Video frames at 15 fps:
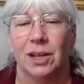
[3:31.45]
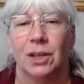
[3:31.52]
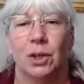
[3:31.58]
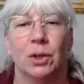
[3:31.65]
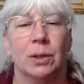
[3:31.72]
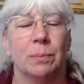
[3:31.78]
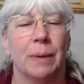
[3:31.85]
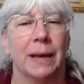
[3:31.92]

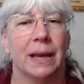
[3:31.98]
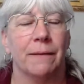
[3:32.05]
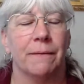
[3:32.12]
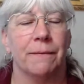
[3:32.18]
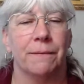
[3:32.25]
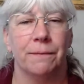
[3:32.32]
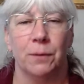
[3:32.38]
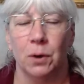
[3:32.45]
You can pay
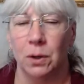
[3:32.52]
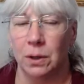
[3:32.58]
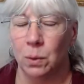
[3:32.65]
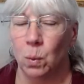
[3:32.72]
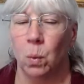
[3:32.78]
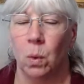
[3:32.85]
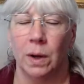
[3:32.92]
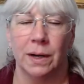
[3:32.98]

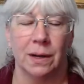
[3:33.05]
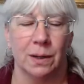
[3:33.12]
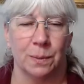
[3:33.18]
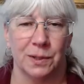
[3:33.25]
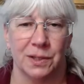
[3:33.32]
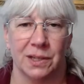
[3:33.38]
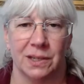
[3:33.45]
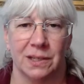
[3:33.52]
full
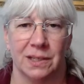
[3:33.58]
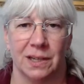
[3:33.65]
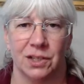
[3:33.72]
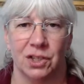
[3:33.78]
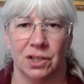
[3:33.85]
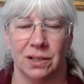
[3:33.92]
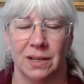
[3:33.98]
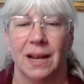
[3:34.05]
100%
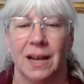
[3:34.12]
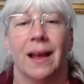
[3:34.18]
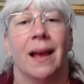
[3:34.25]
attention